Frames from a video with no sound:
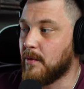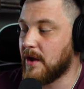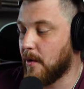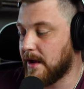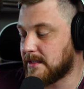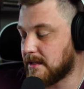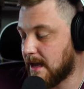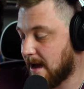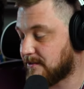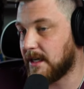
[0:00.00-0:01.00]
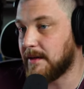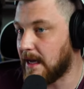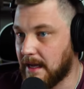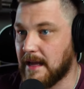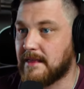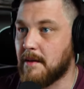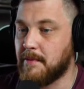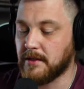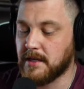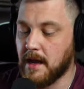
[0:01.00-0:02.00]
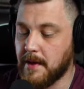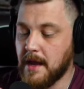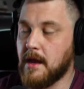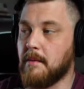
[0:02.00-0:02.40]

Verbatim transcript: We always have to get, get that built up.